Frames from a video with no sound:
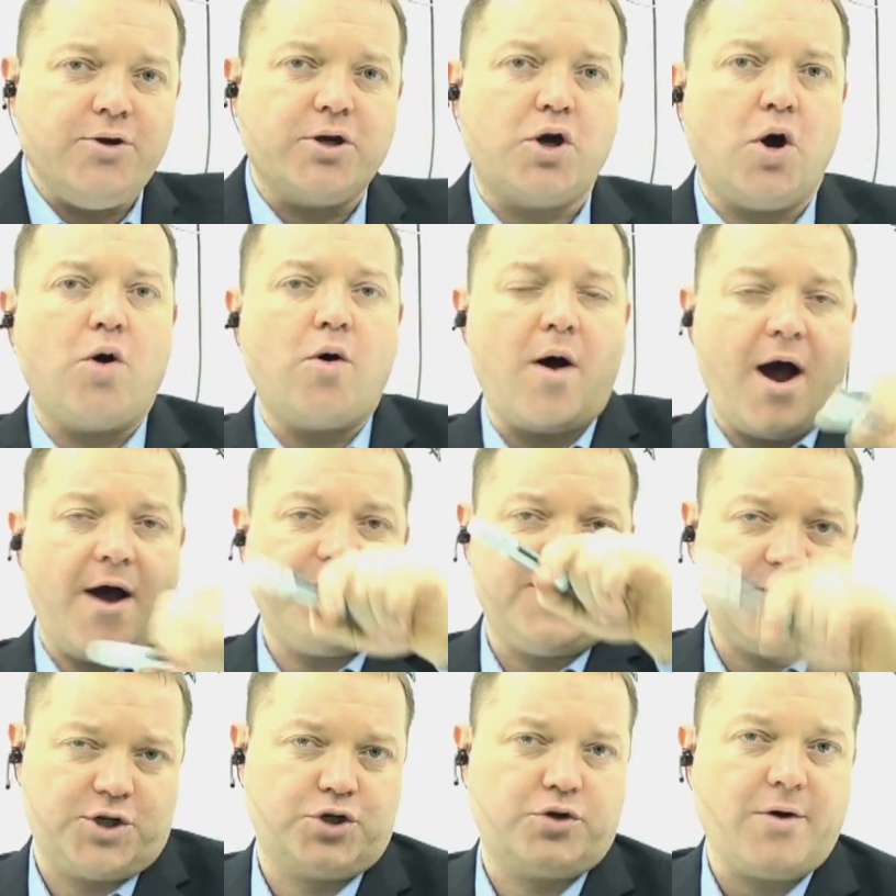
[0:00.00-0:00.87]
to go off
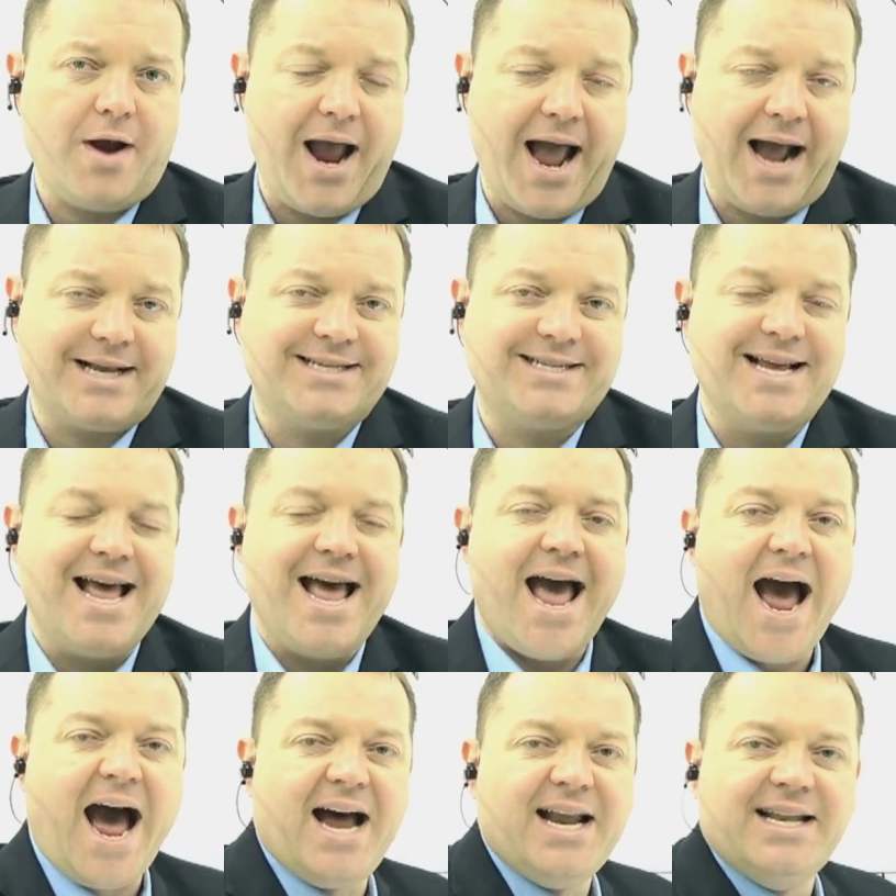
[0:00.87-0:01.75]
the tracks
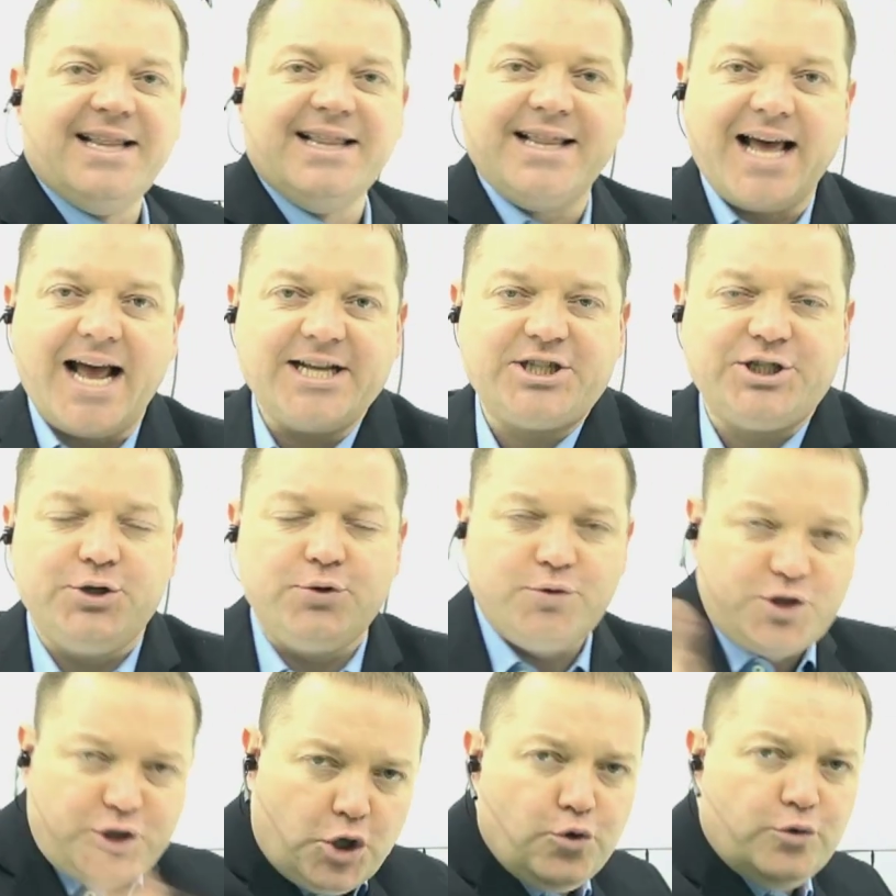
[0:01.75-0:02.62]
unless you
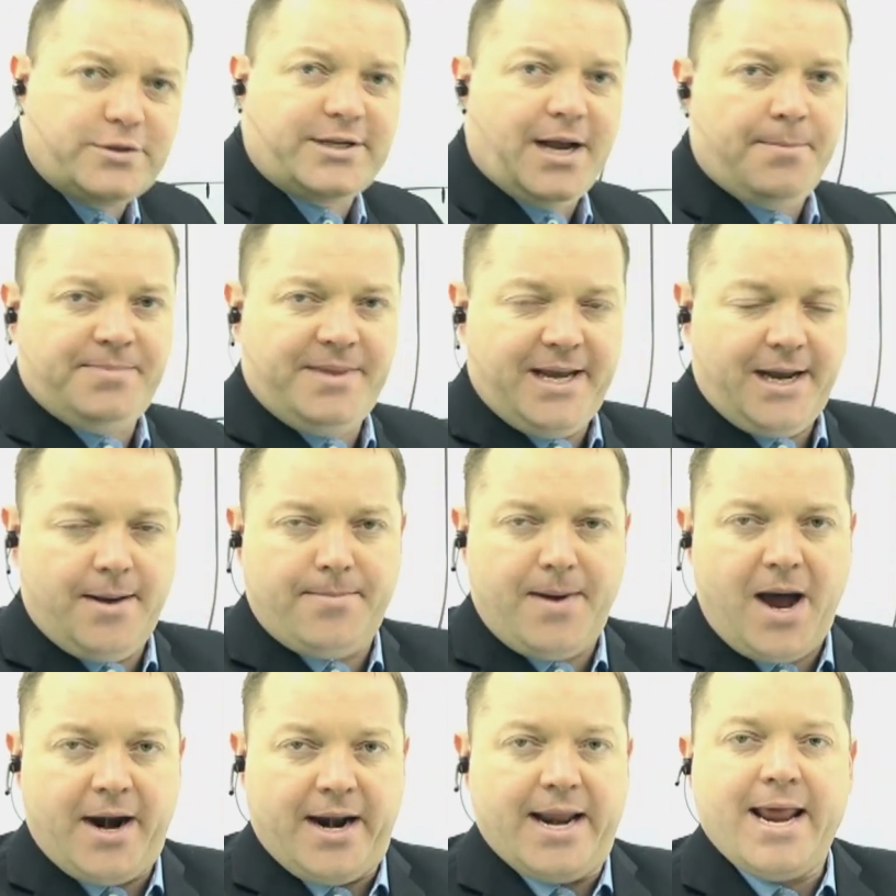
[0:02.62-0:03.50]
do something
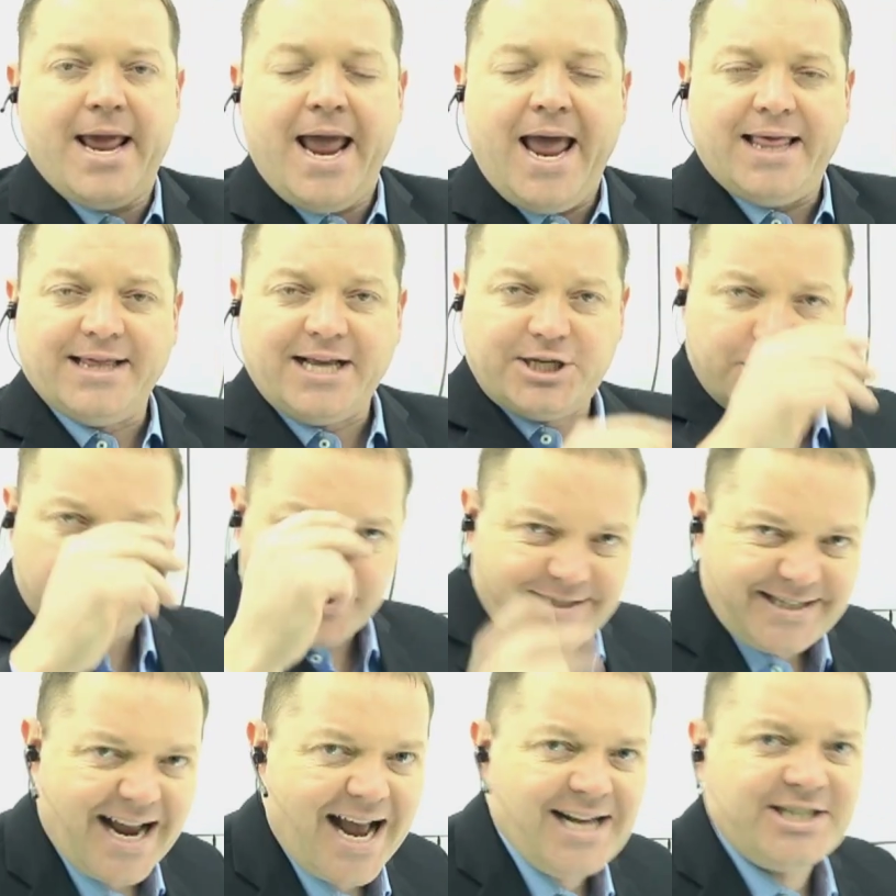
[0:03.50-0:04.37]
about it, unless you're
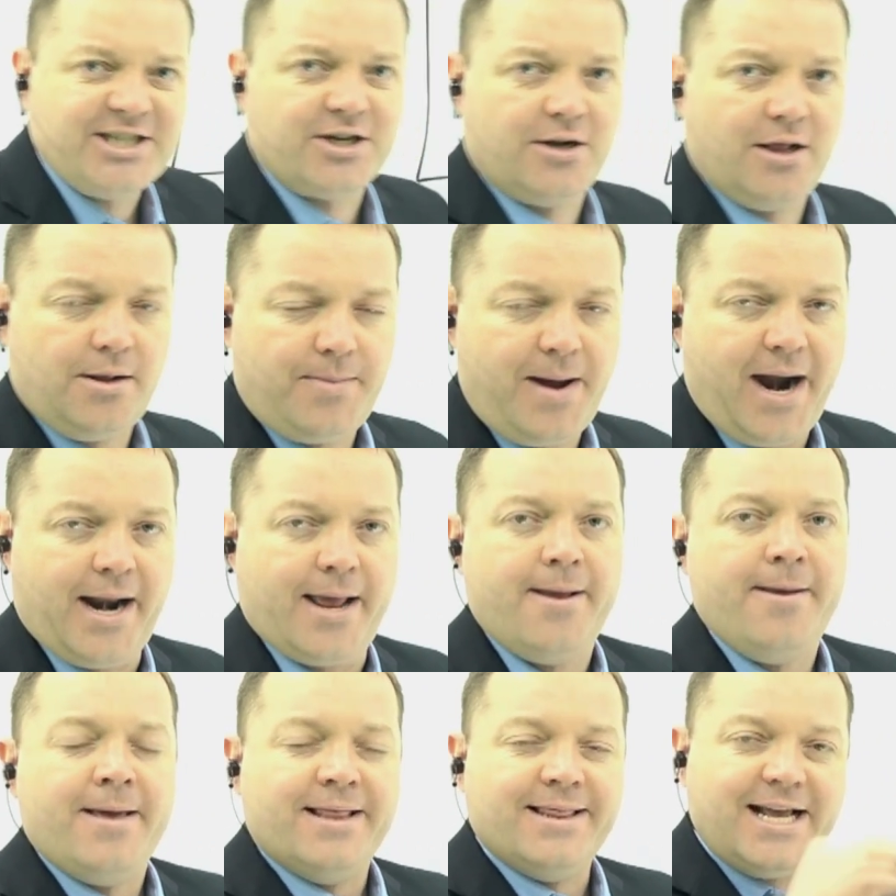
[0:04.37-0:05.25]
intentional about it,
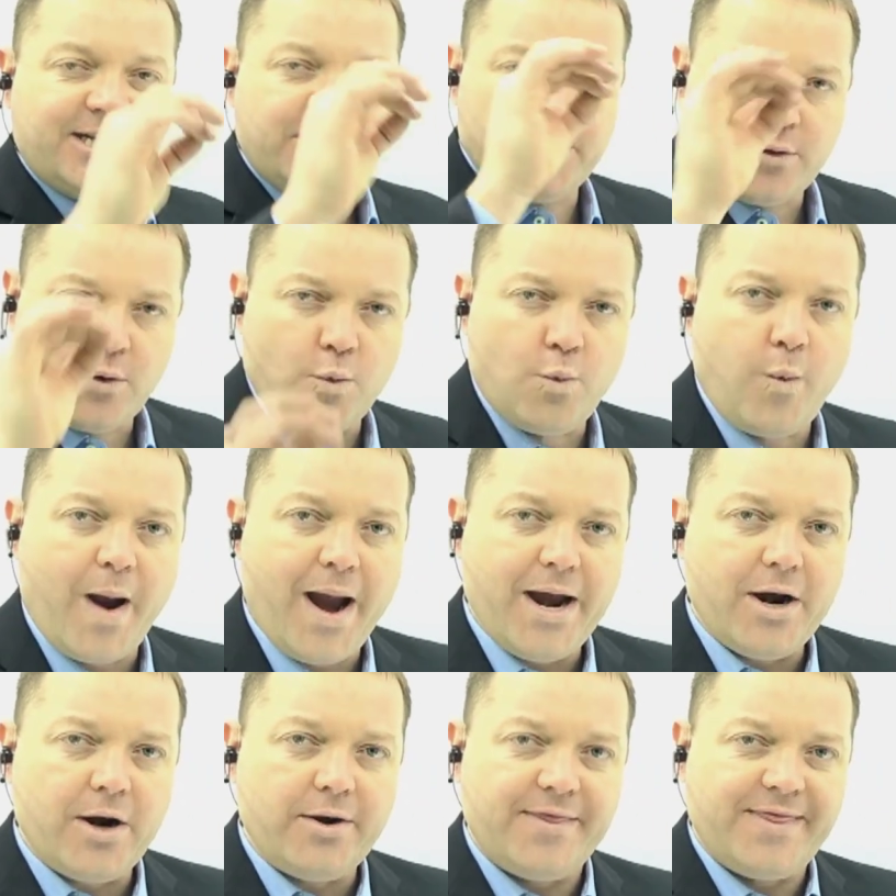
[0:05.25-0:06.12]
unless you're
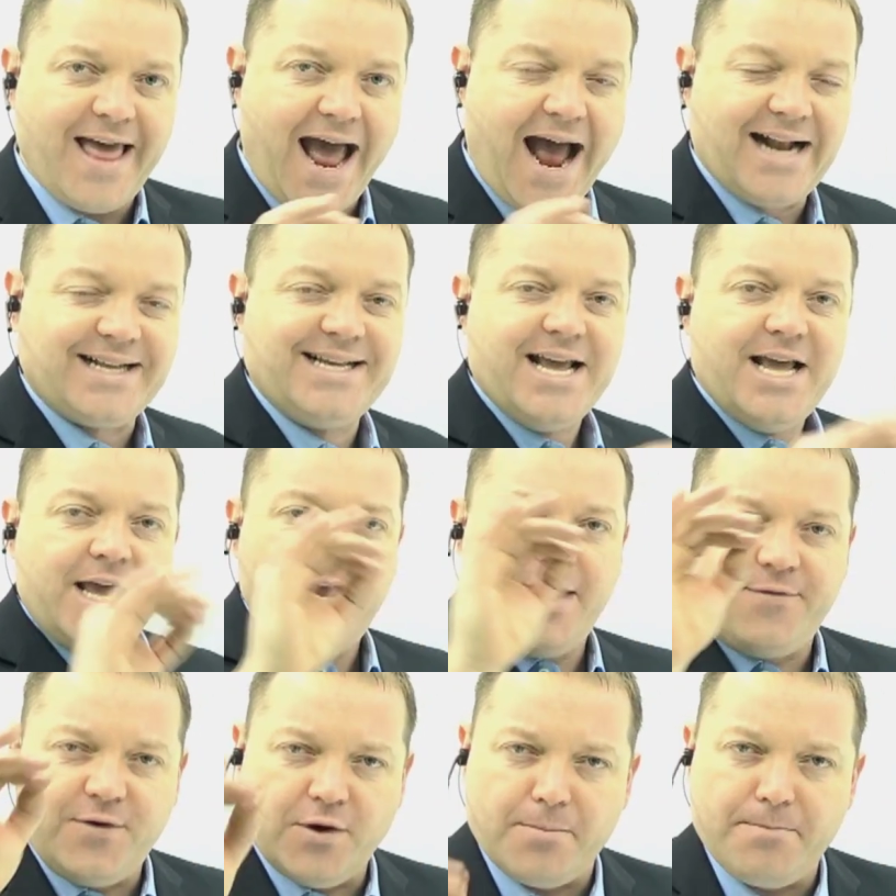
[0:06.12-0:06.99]
aware that
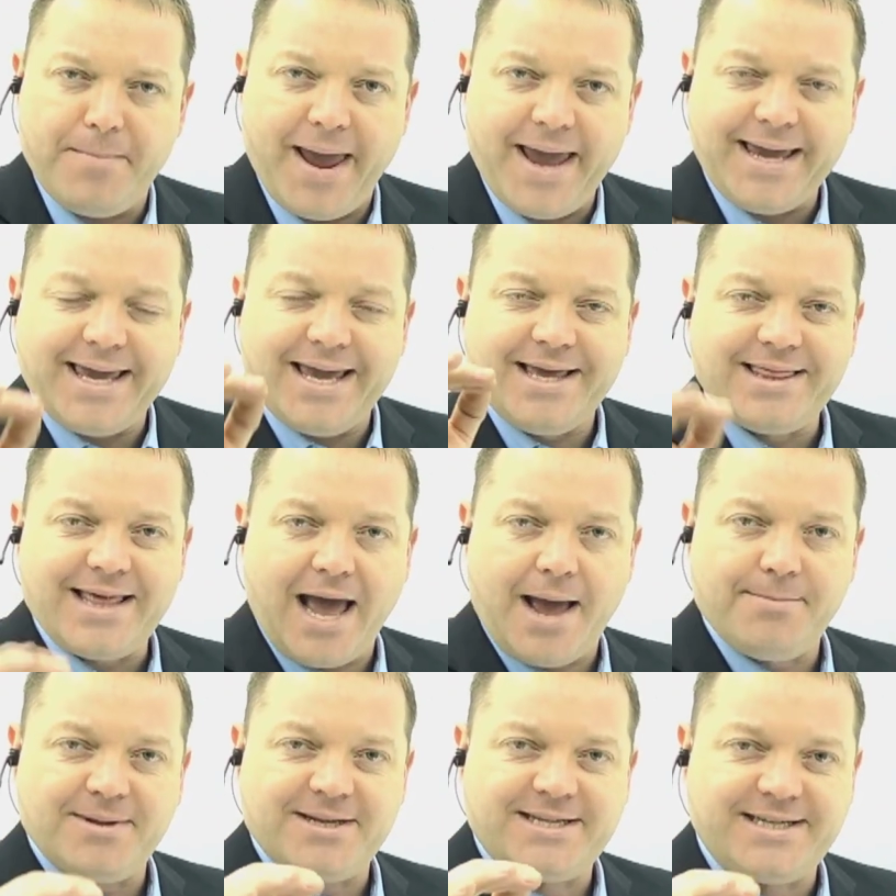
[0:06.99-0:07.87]
if you're making
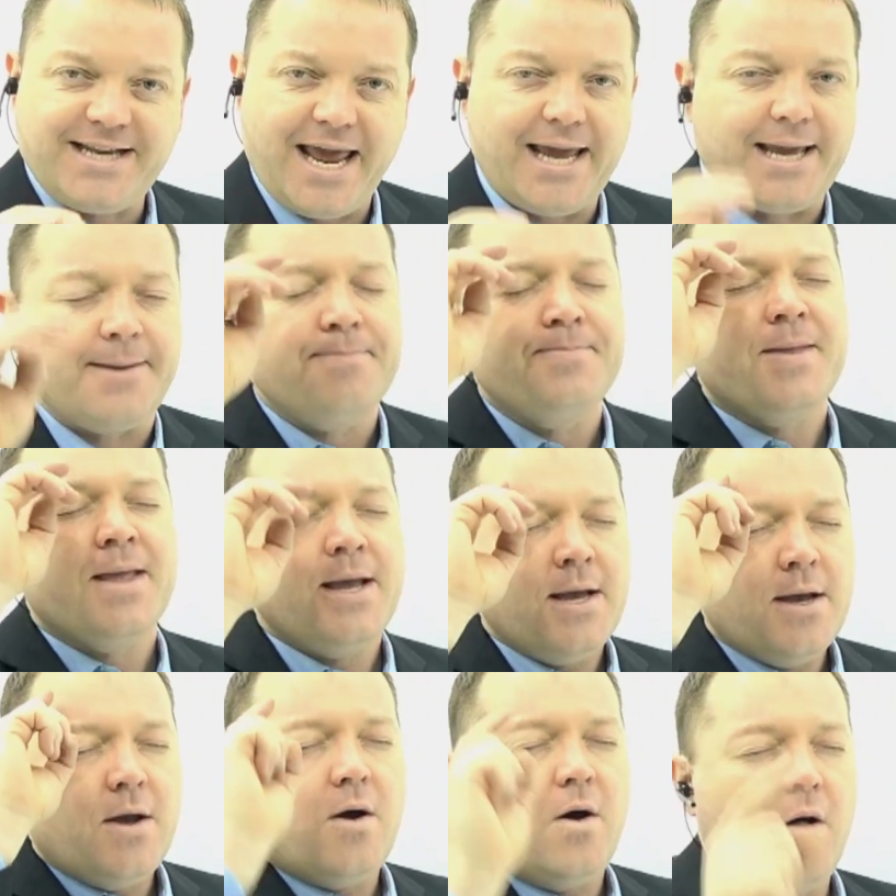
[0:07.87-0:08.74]
that mistake,
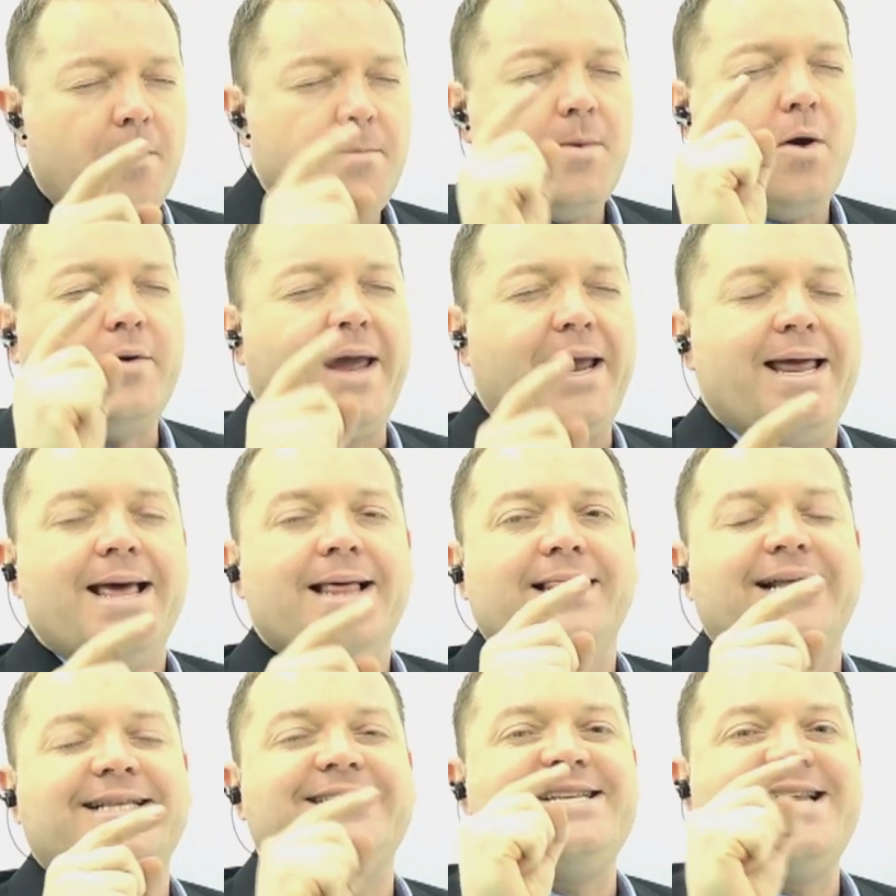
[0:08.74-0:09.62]
oh, okay,
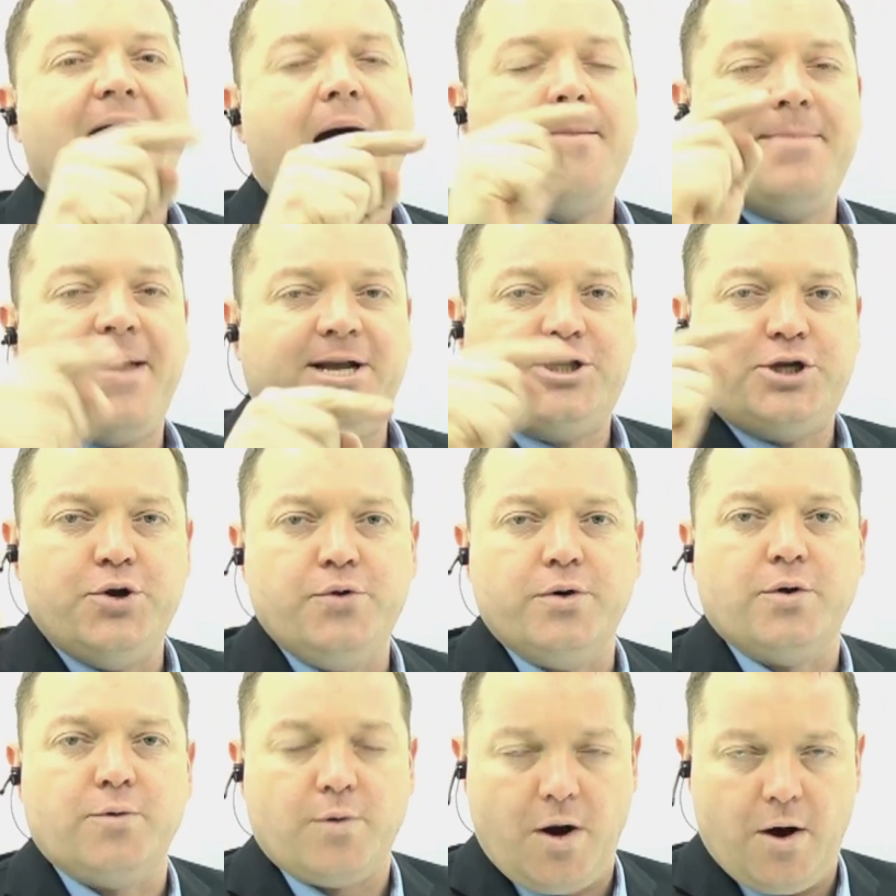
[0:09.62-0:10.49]
let's not make two
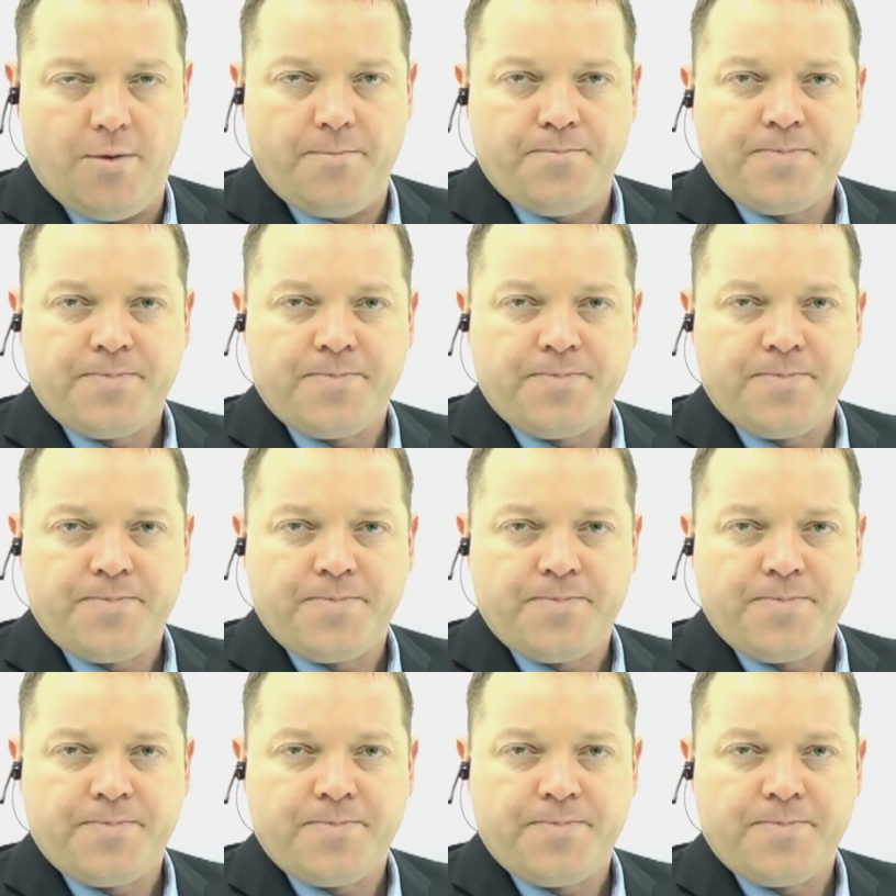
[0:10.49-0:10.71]
in a row.